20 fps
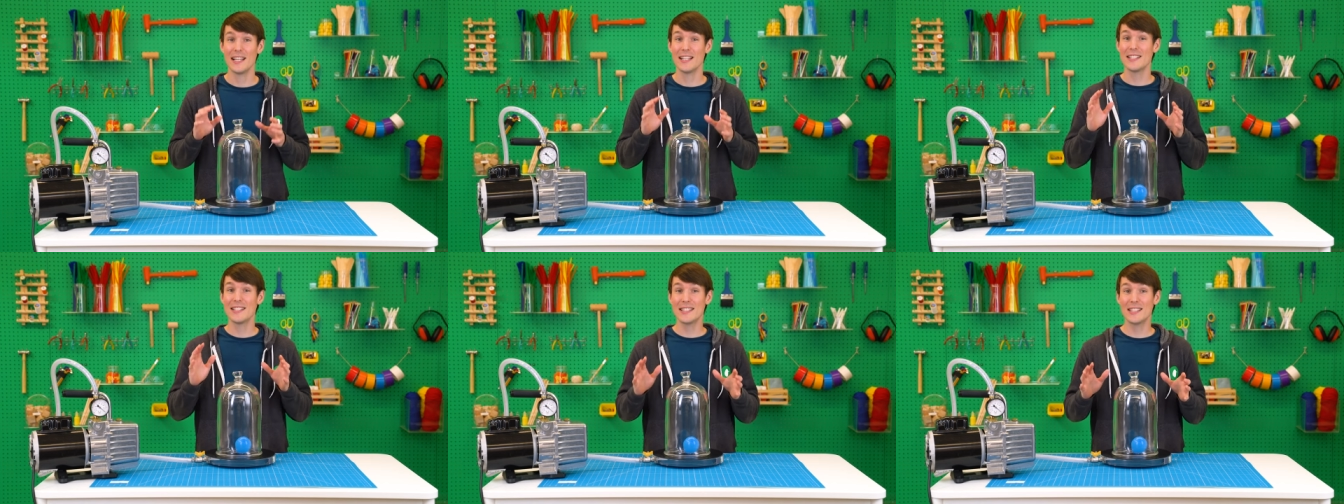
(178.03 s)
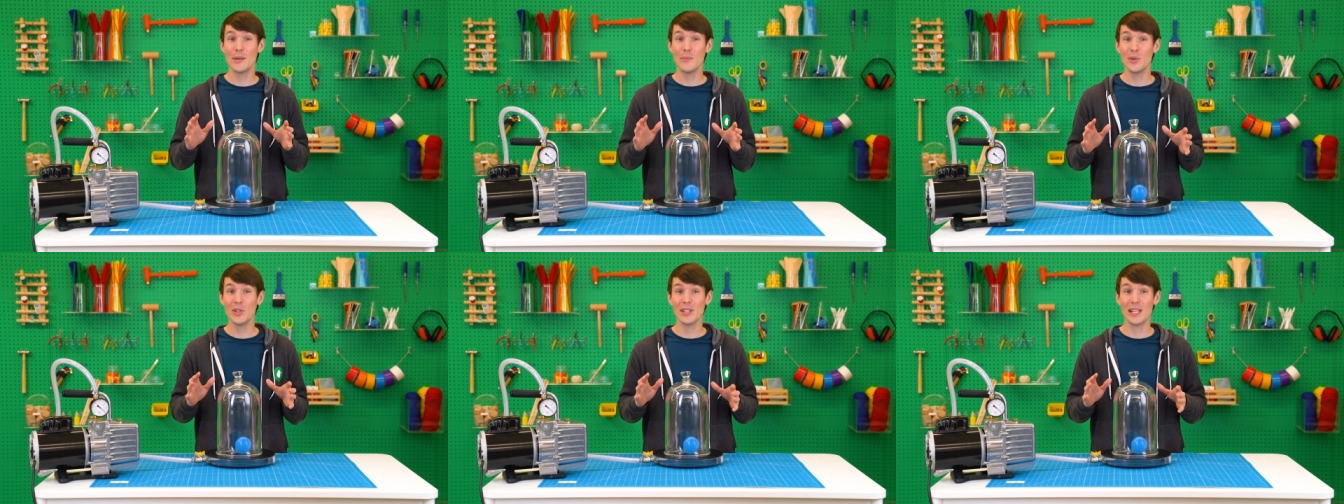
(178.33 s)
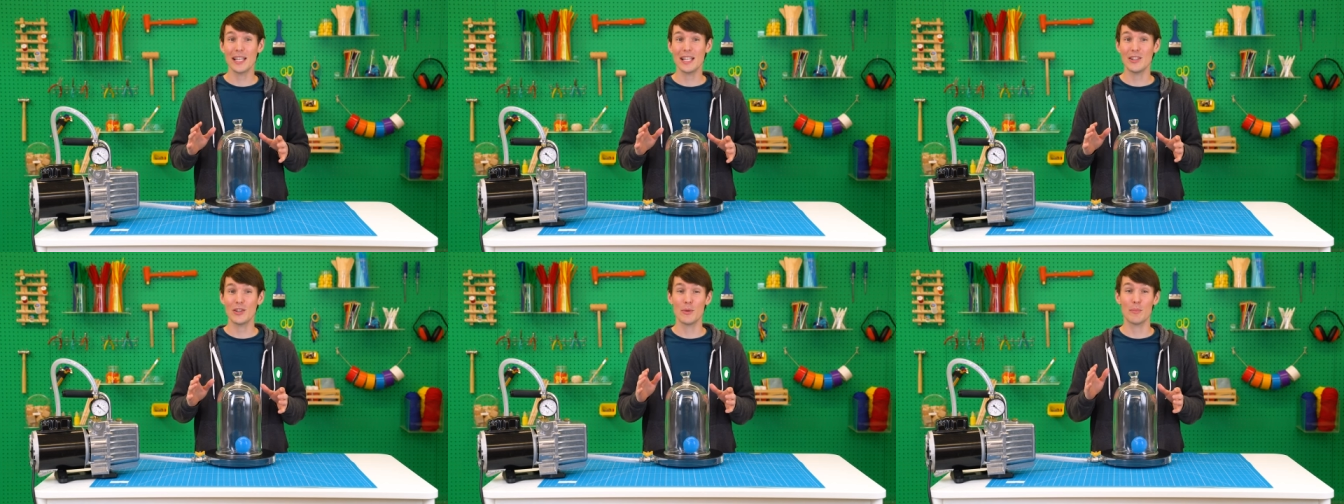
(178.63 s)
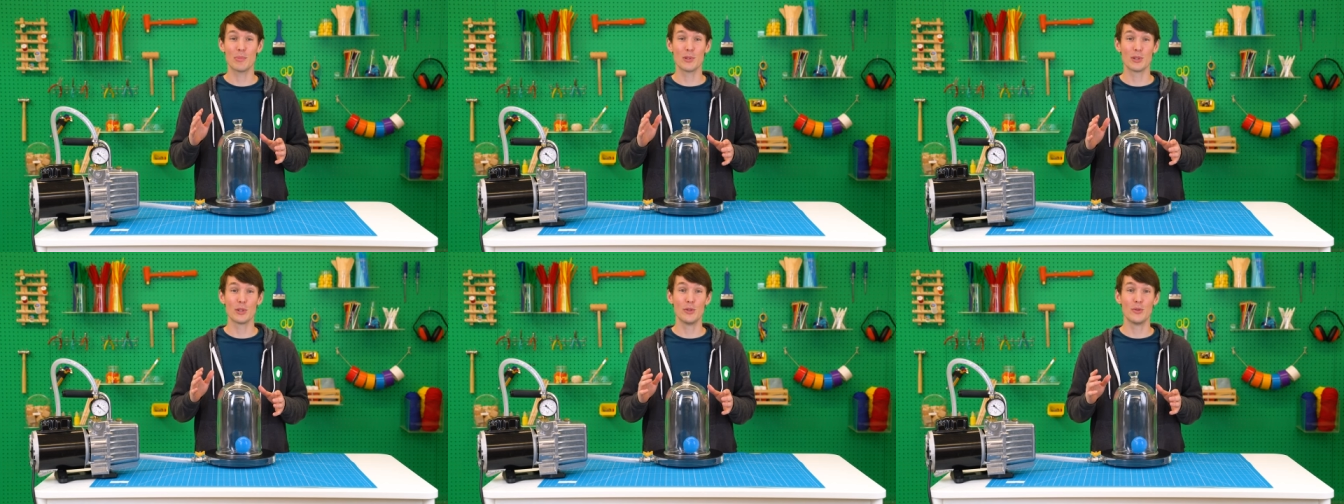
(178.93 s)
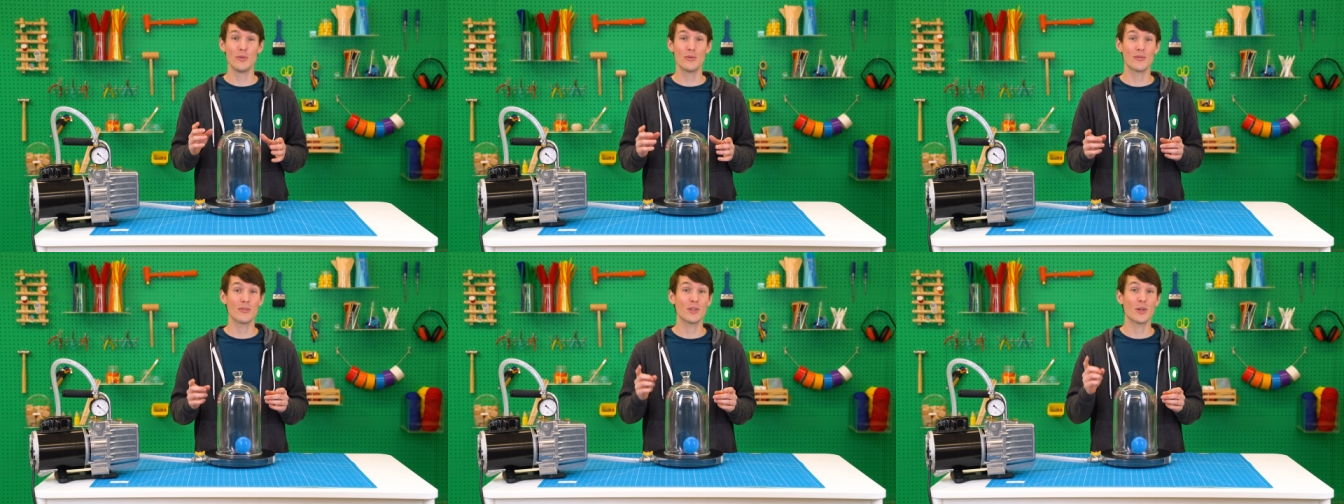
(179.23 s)
simulating the
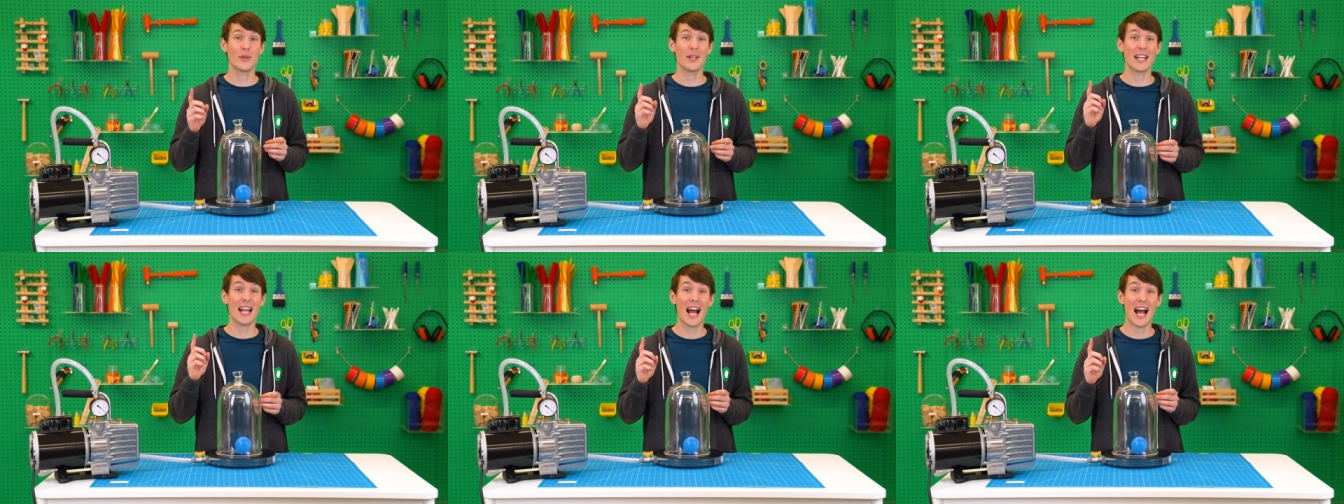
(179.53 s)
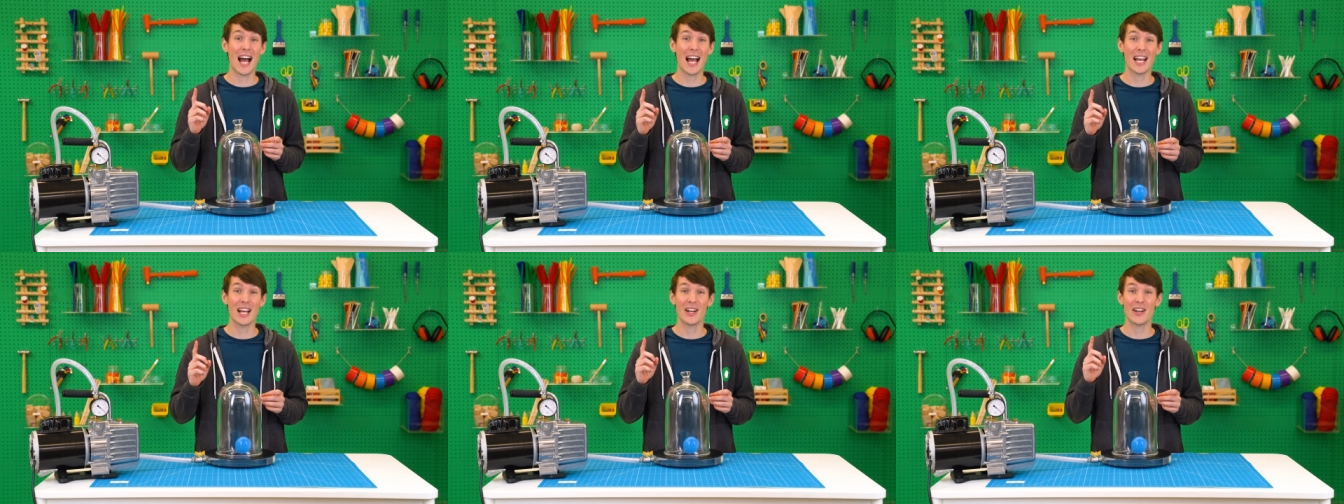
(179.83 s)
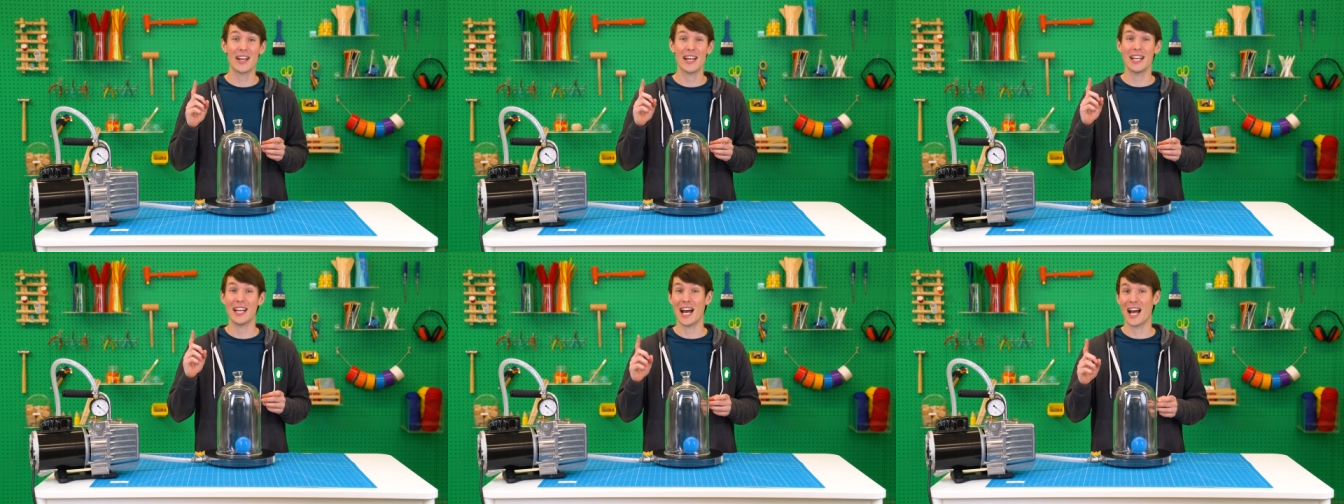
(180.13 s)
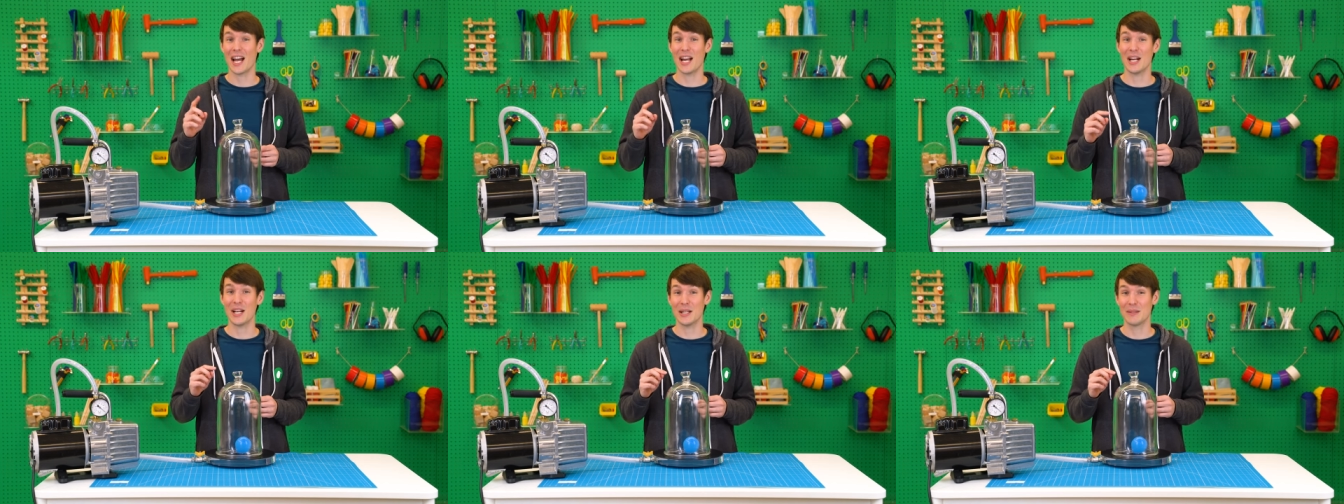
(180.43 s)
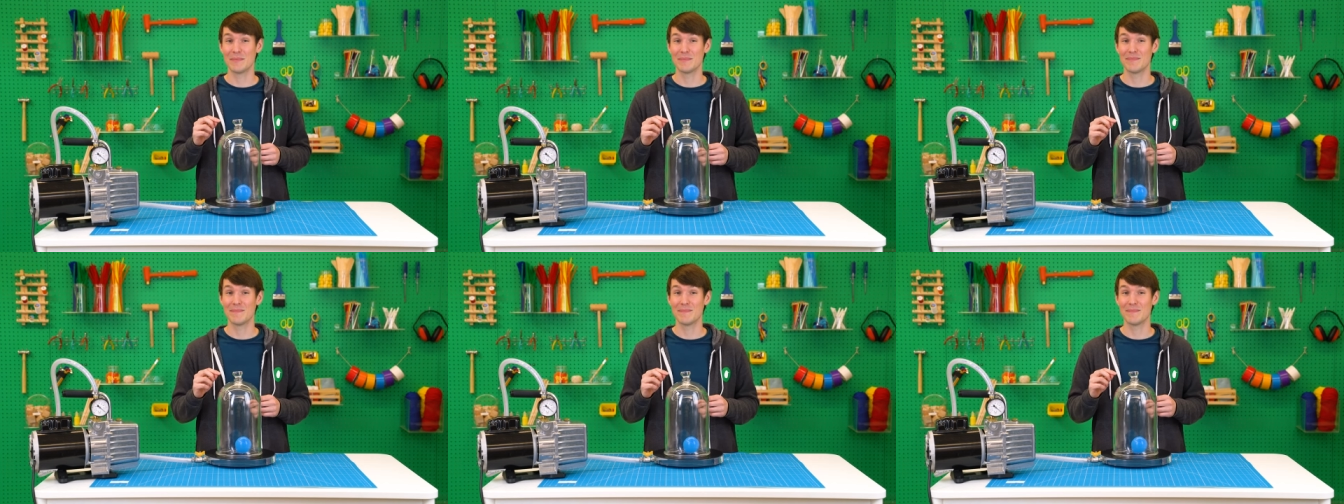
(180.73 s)
balloon floating higher and higher.